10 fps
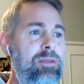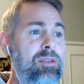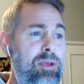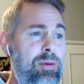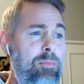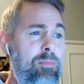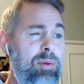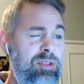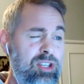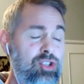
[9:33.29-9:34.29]
the
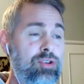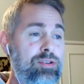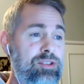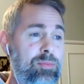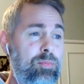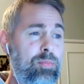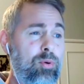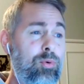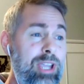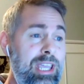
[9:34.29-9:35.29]
petitioners
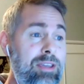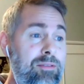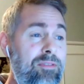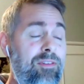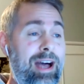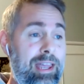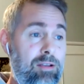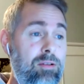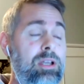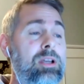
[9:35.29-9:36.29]
pre
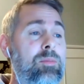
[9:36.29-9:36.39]
file